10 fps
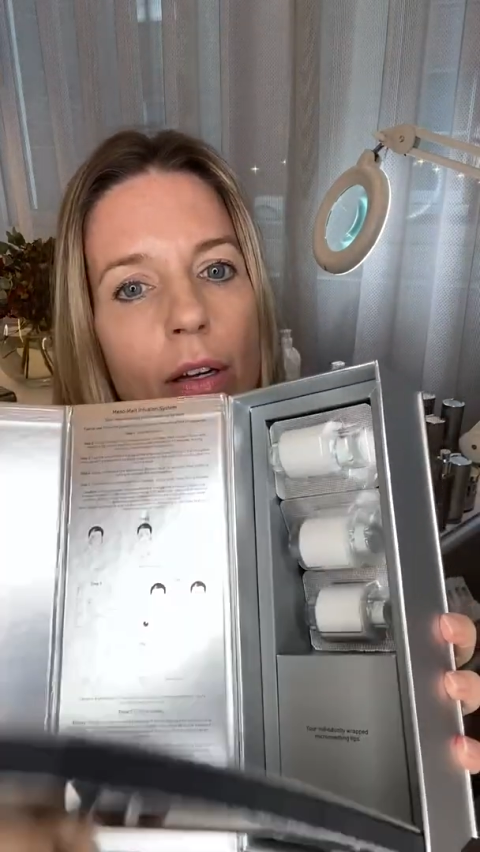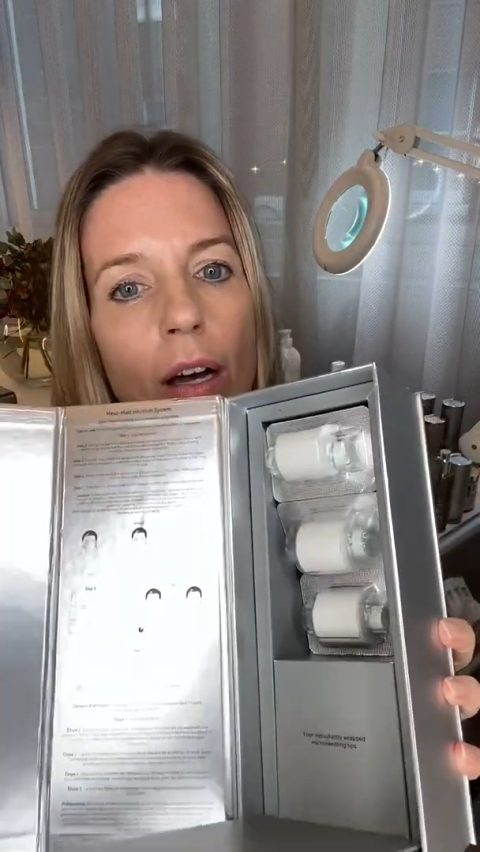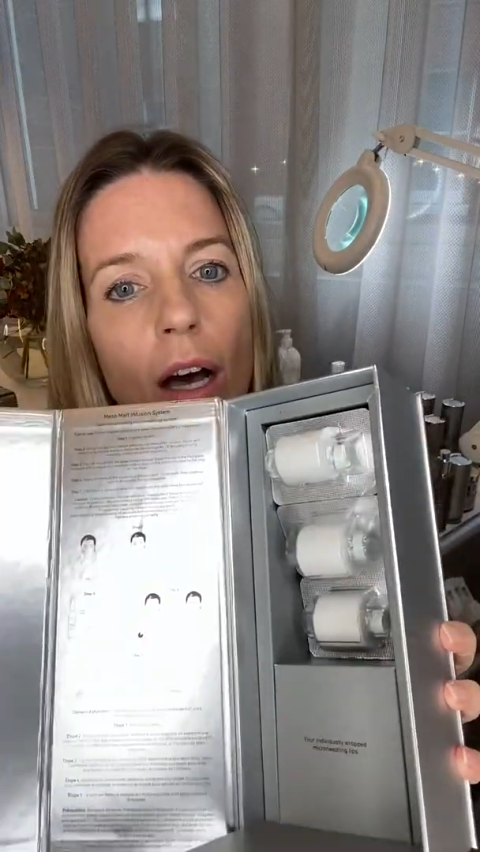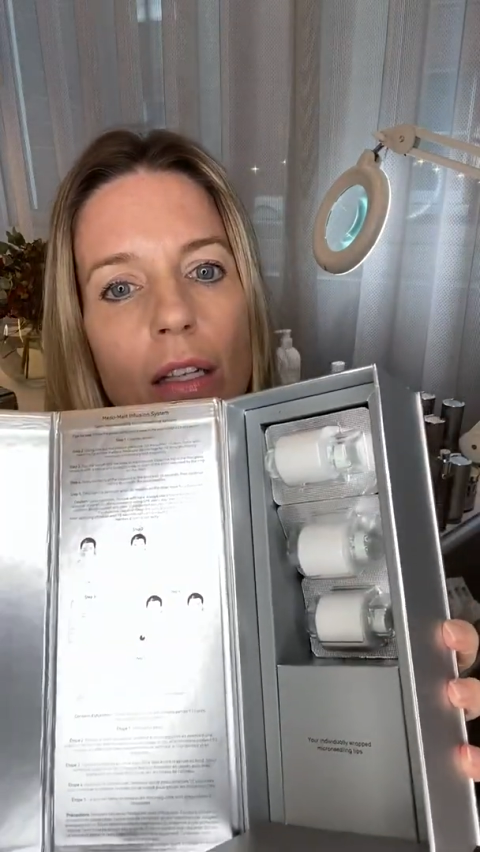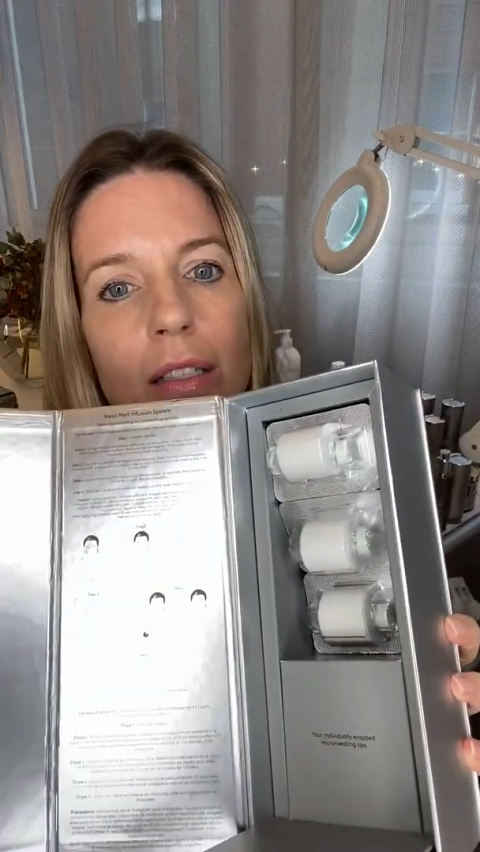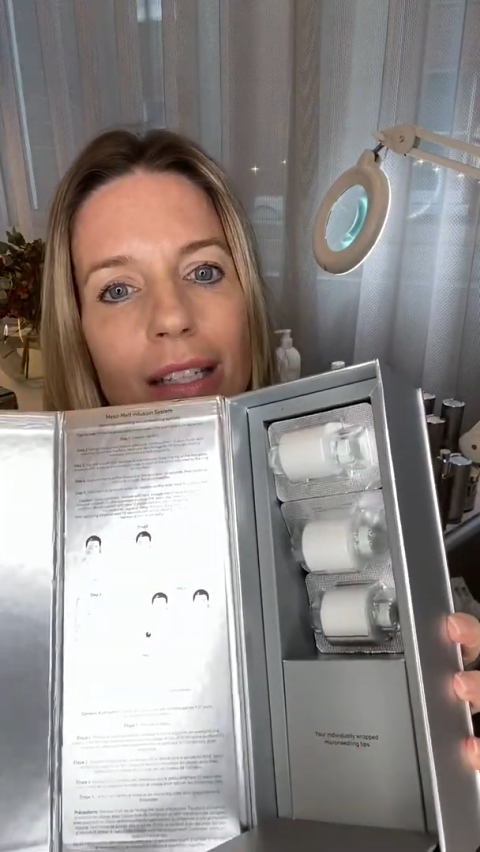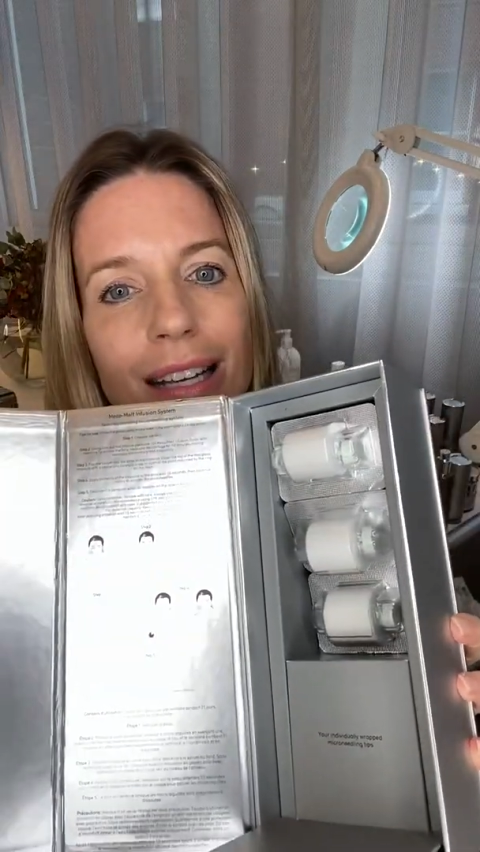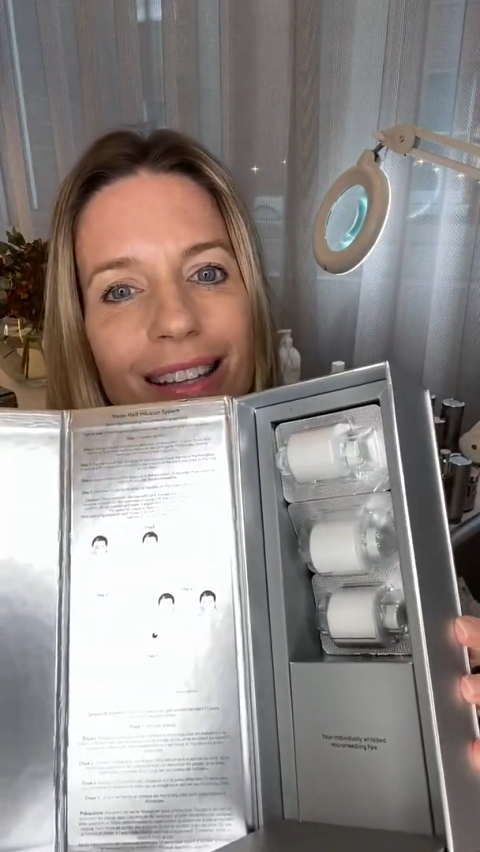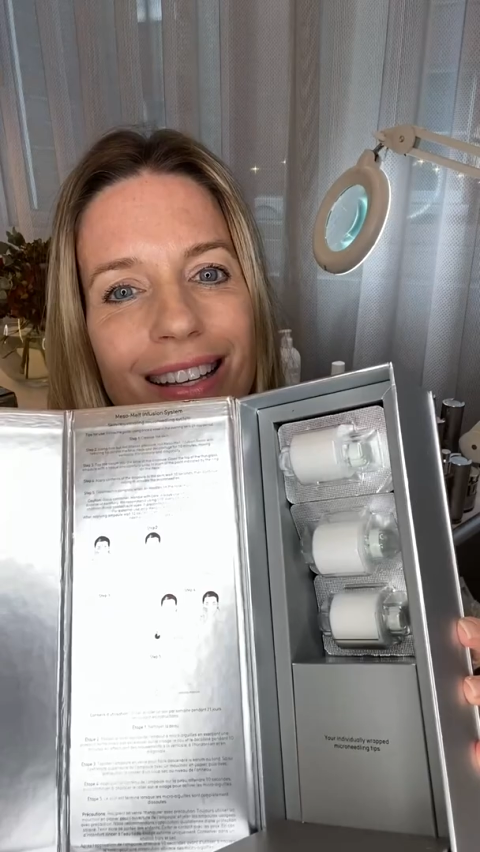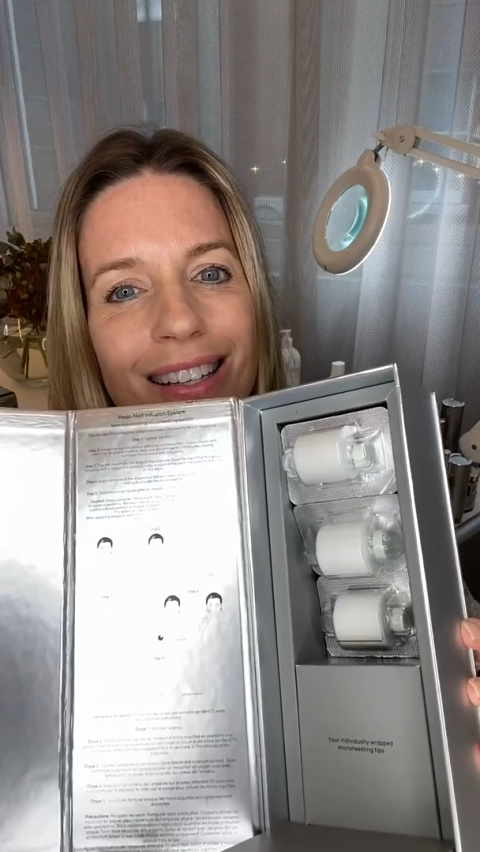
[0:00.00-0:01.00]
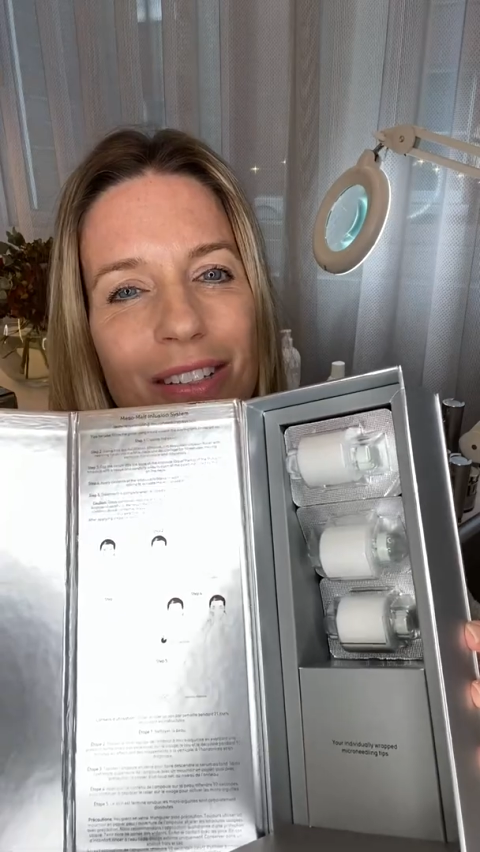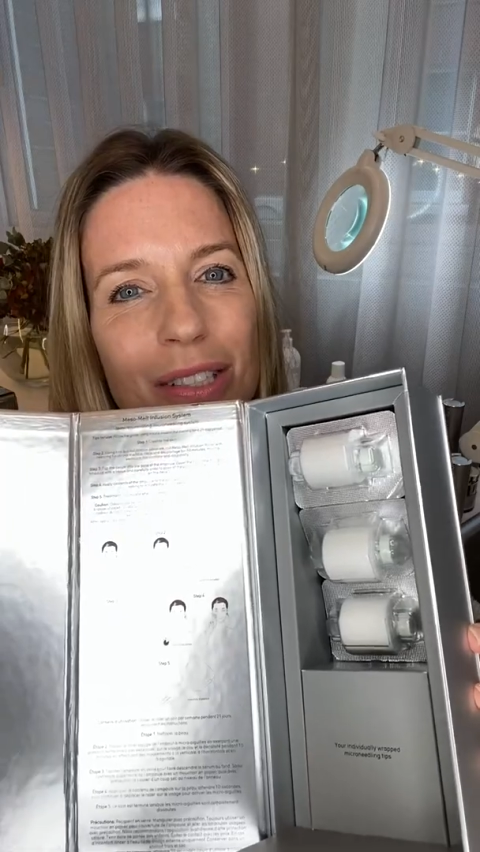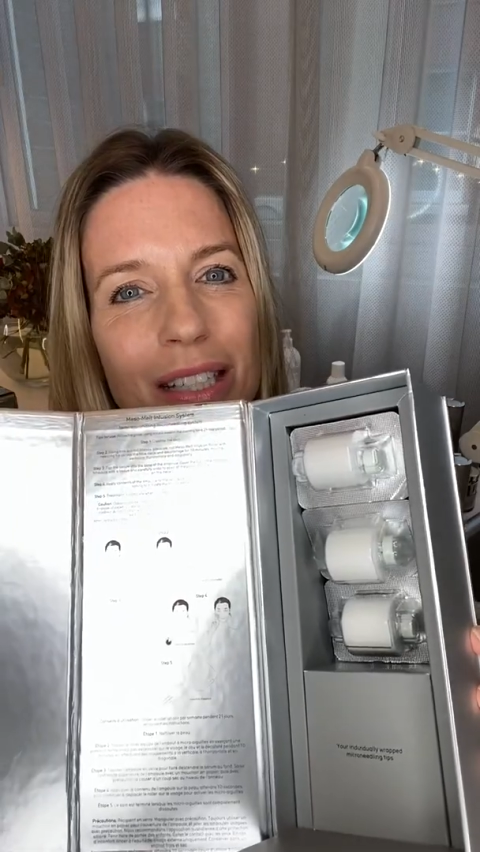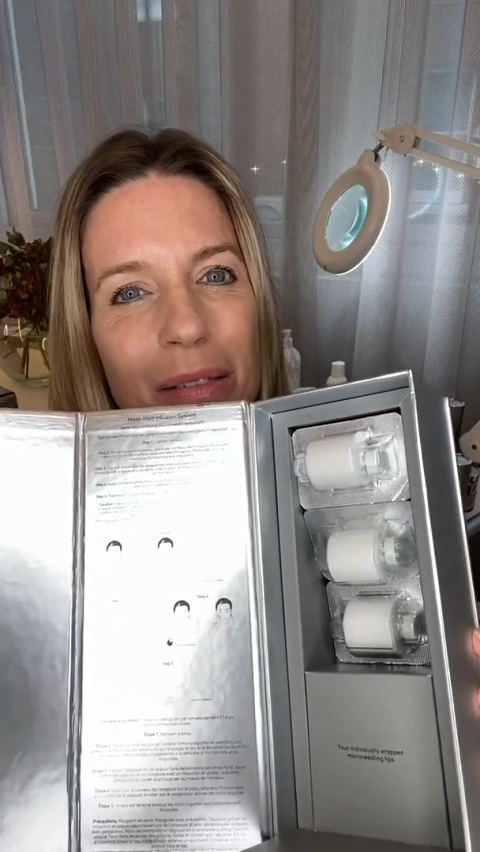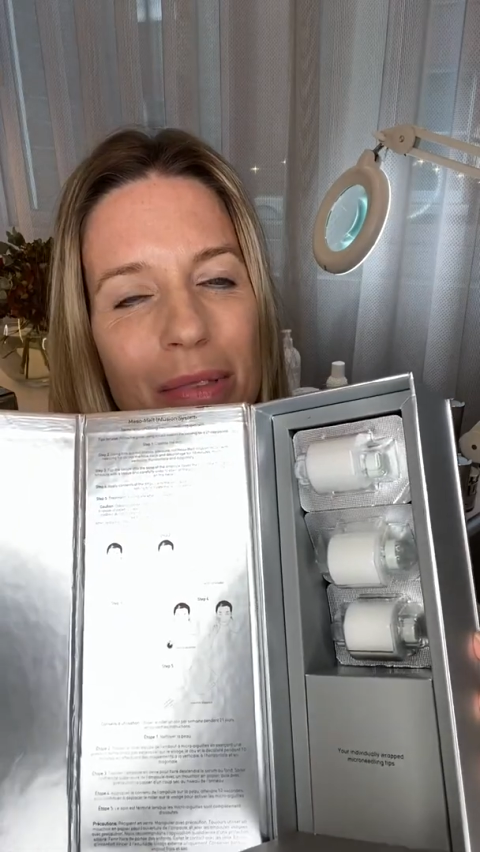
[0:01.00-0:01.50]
underneath and you'll see them